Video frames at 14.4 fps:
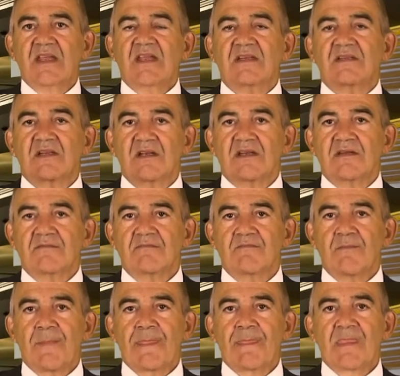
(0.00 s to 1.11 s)
Italy,
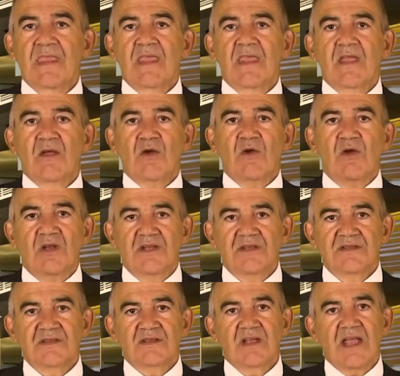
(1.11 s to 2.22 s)

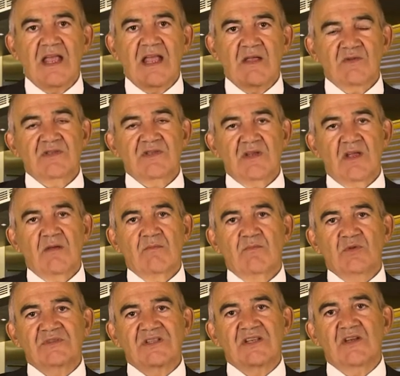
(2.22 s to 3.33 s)
Holland, Austria,
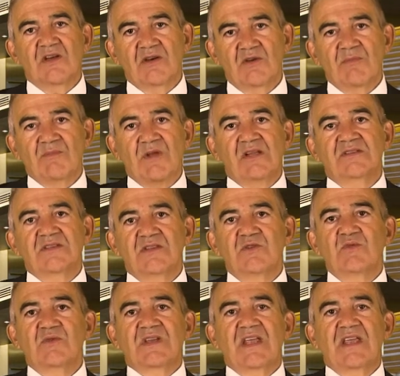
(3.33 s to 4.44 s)
Monte Carlo, Malta, and
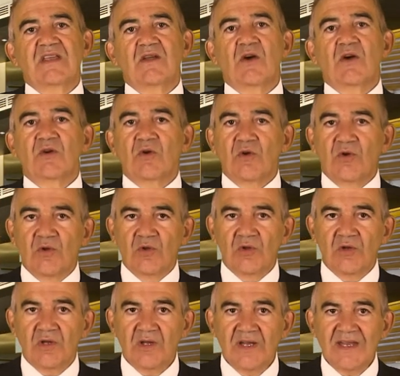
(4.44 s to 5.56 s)
UK are
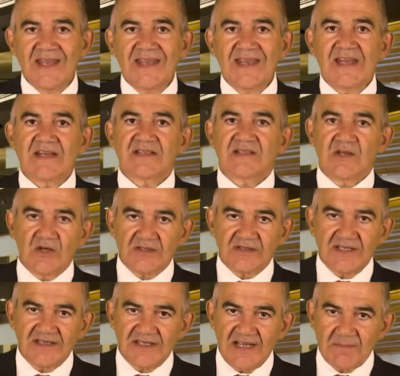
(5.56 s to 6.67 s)
all
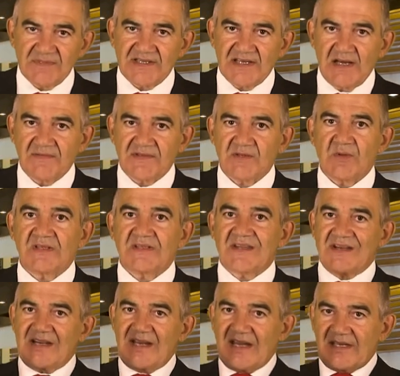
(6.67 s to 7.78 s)
exerting themselves to
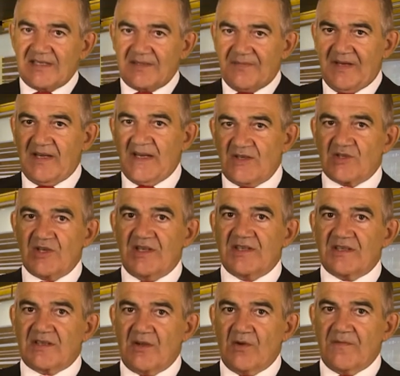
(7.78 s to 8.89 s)
attract financially
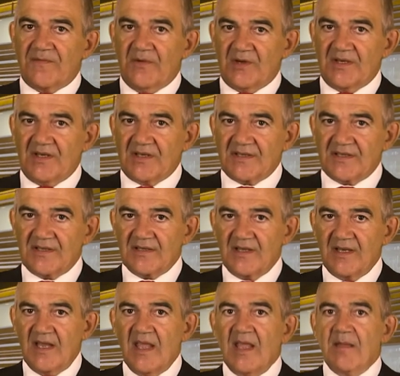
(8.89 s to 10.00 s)
strong foreigners.
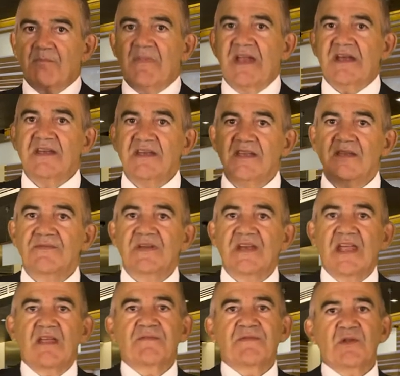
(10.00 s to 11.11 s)
Many even
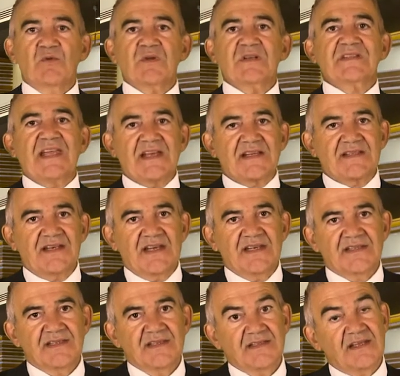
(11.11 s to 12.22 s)
have lower tax
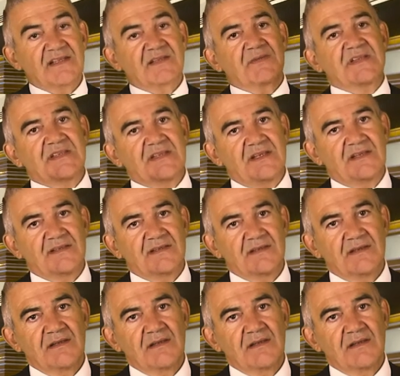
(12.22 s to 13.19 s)
rates than Switzerland.